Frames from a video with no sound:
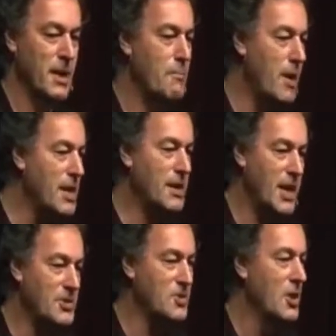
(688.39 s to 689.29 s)
In many
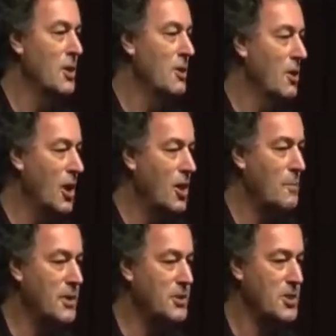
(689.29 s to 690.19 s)
cases, it will
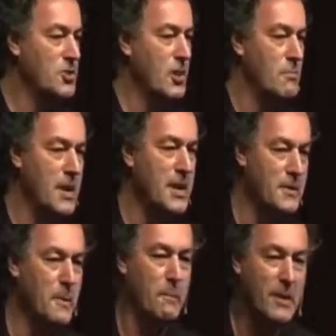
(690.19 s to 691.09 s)
be digital money
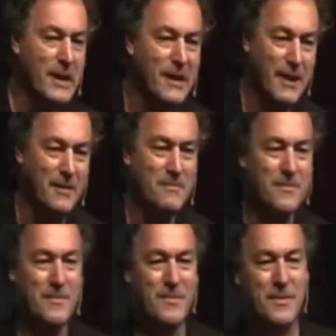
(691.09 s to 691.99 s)
completely.
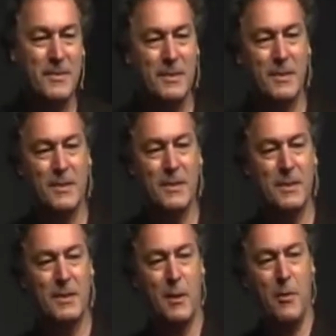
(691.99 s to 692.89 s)

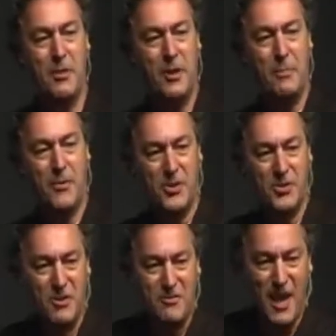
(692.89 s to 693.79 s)
And think about the
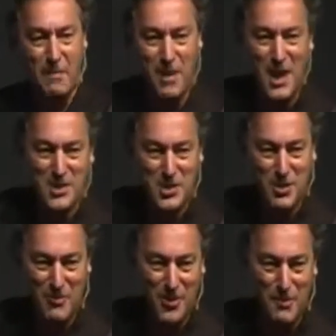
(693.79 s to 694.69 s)
shift that makes. You
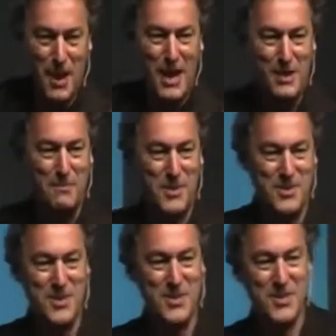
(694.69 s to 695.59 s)
know, if you're in the banking
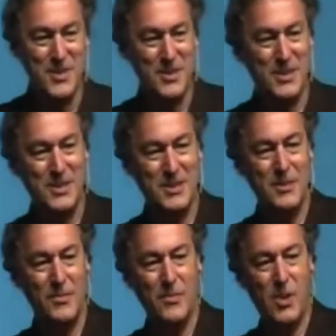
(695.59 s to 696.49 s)
business,
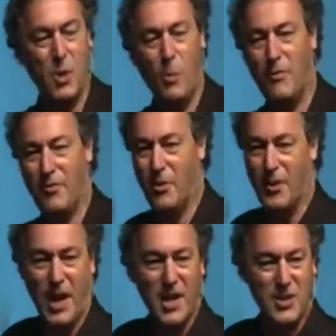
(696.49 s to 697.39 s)
the mobile phone
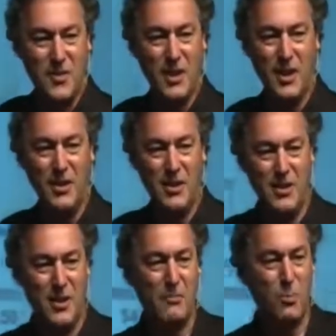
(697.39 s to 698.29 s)
guys and the
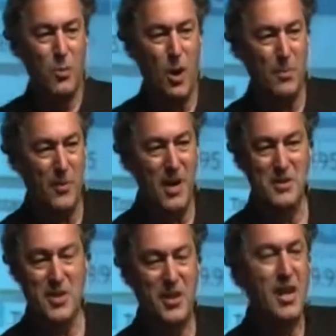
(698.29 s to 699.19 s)
network
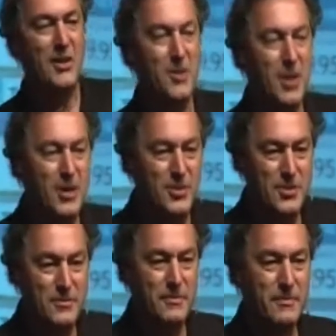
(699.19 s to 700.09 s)
operators are taking your lunch.